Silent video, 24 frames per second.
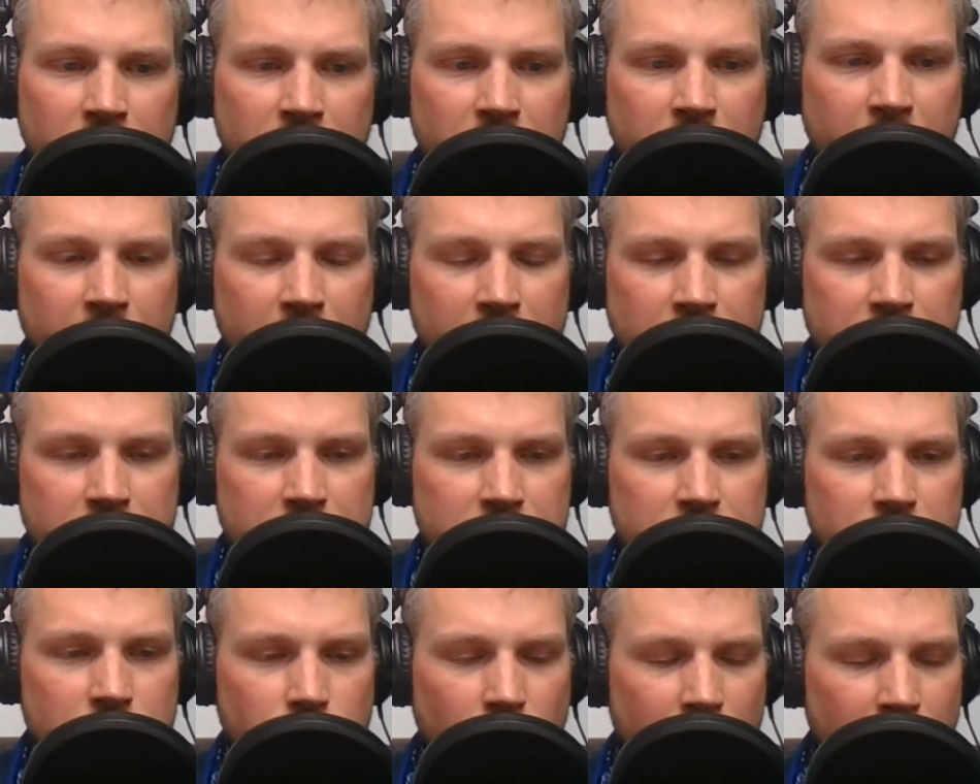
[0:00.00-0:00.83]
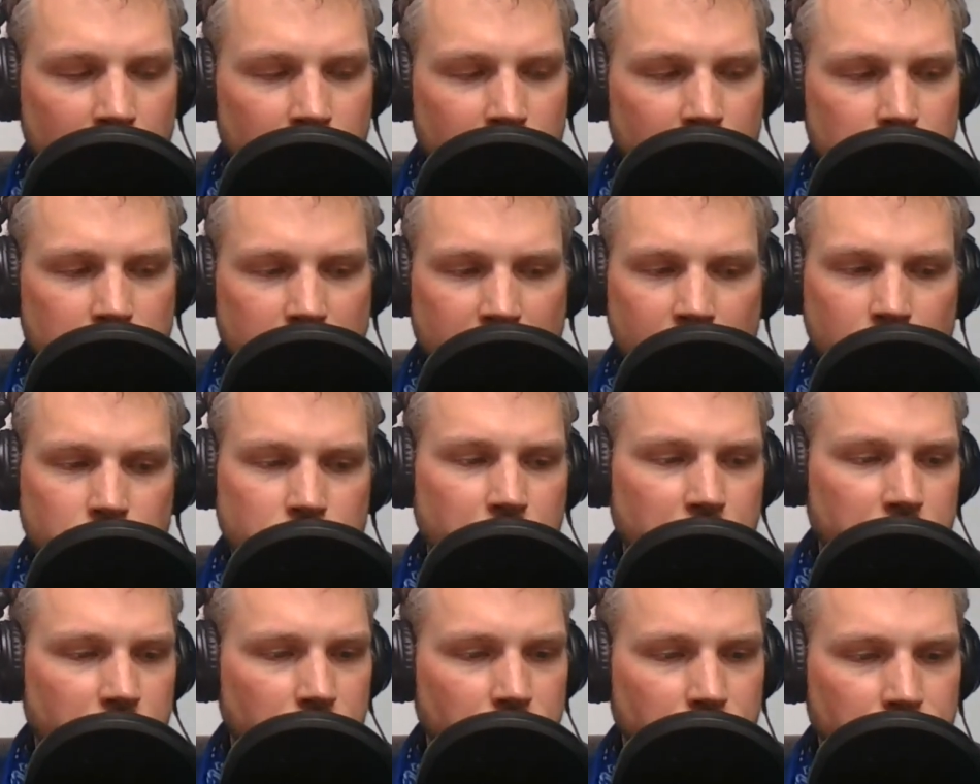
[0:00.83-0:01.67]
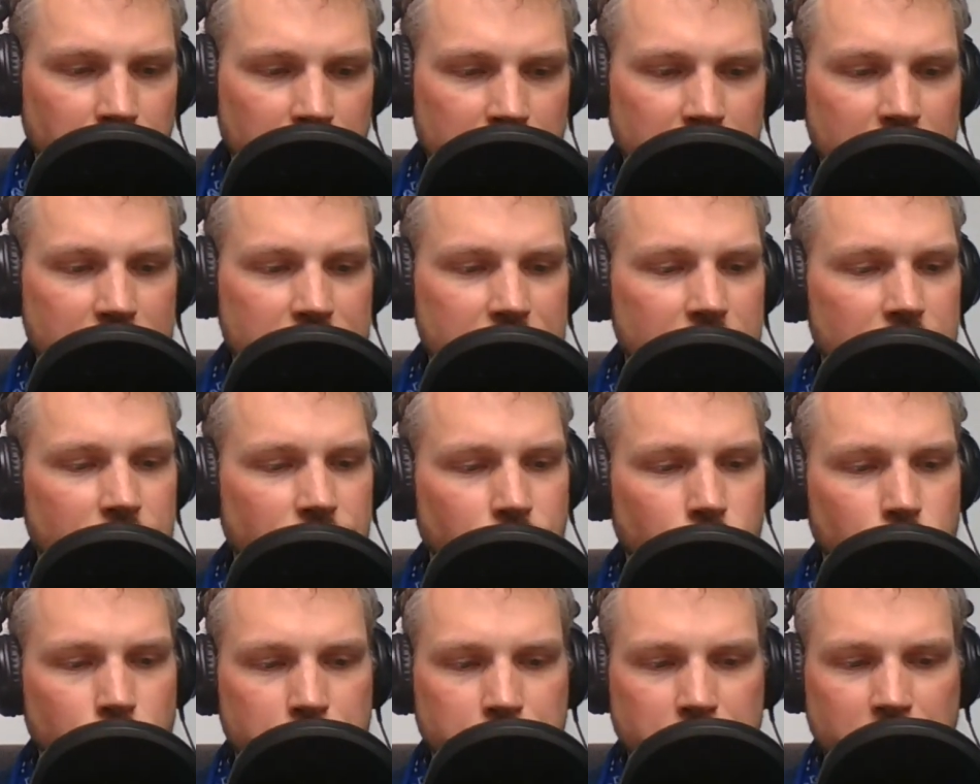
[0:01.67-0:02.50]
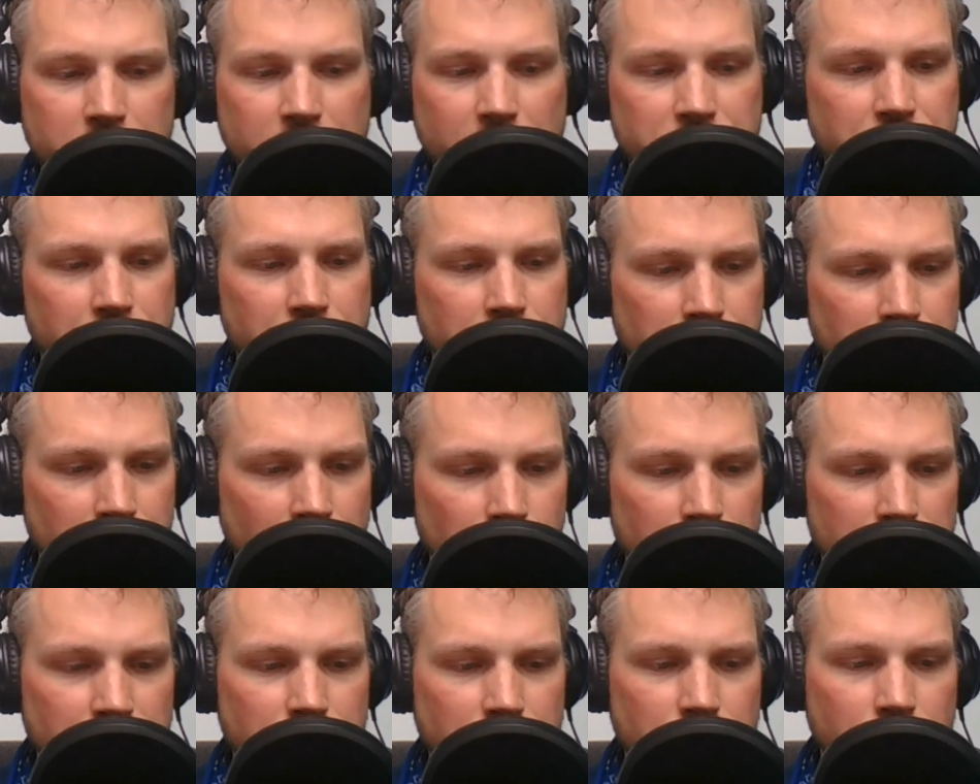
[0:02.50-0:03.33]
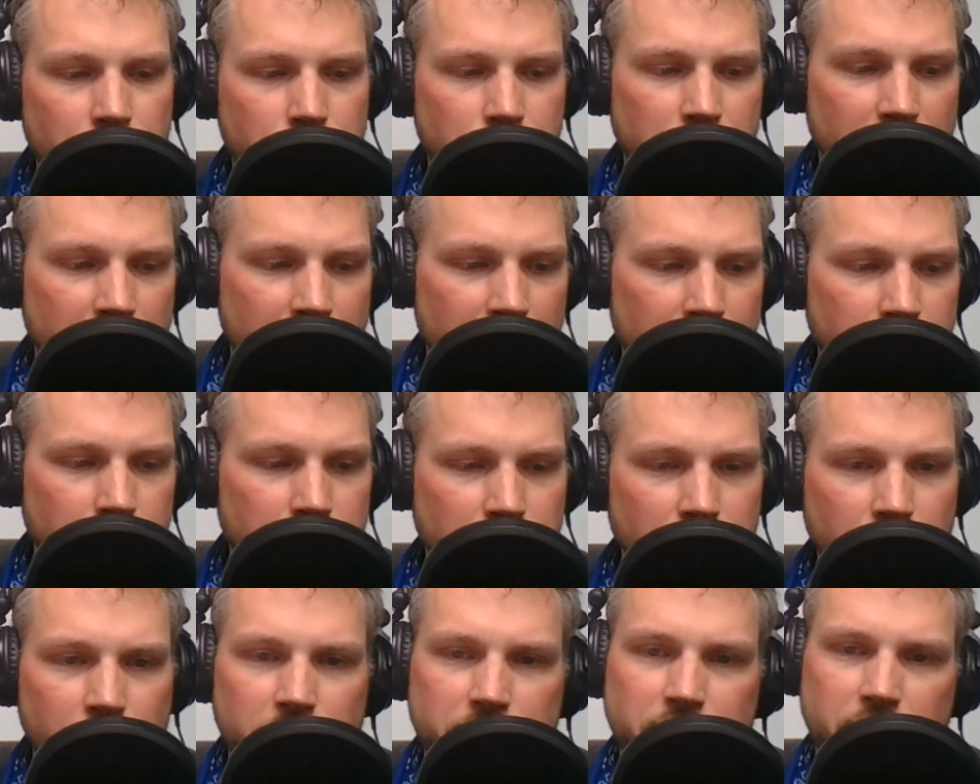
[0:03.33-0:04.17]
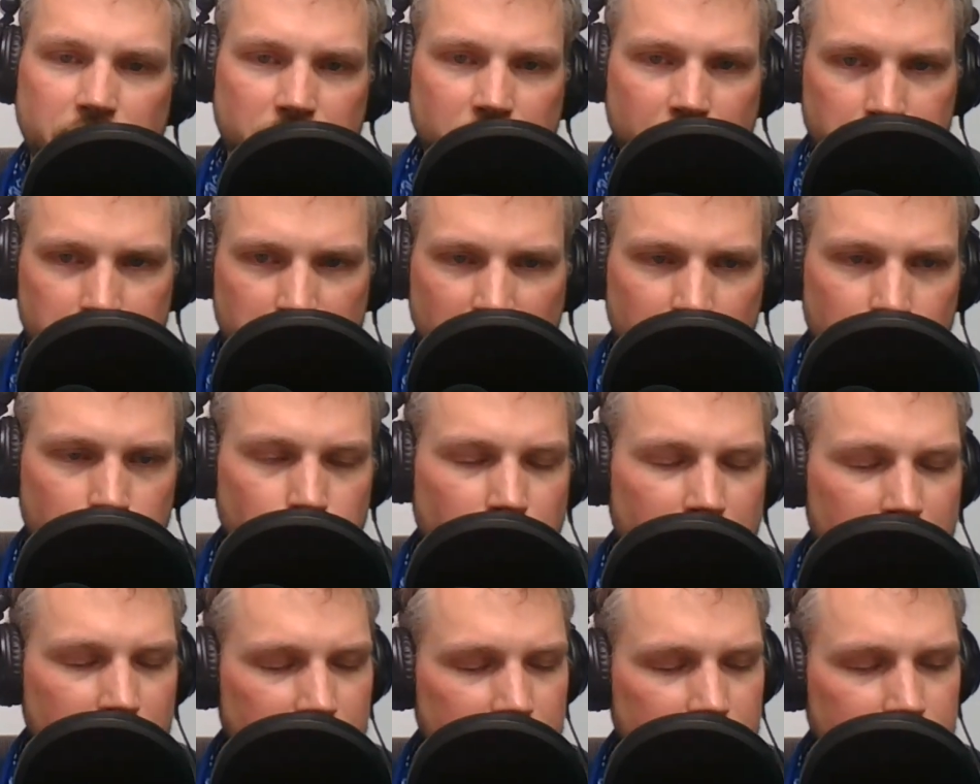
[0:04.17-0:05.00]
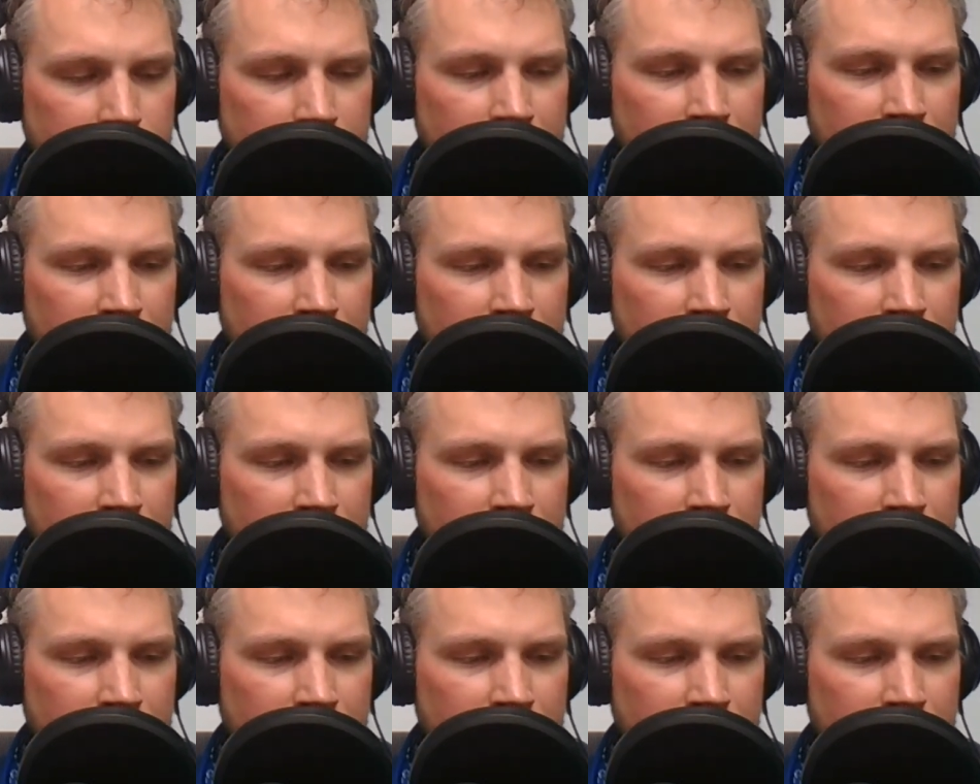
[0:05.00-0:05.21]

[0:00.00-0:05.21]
and how good of a fit this is for me, that she has always known that I was called to something great.